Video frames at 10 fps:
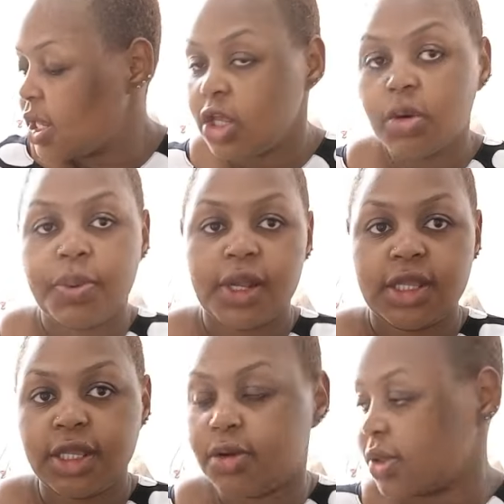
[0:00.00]
your price
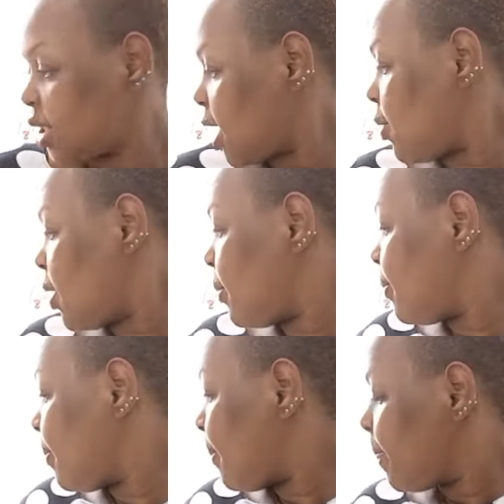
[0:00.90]
iko sawa
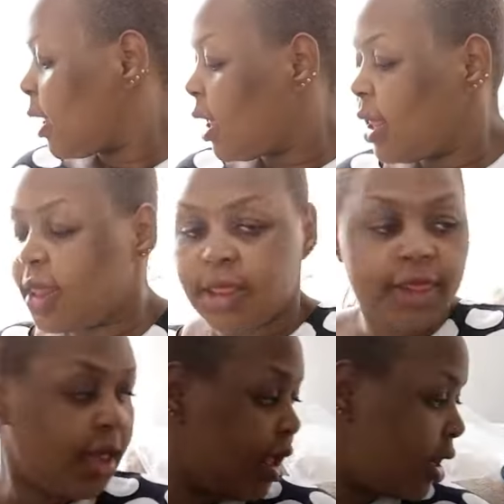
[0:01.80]

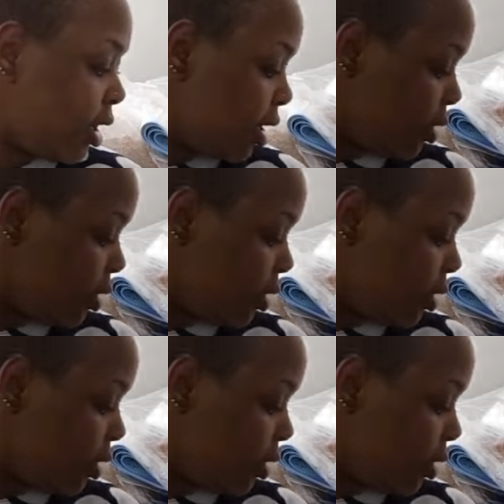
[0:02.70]
then,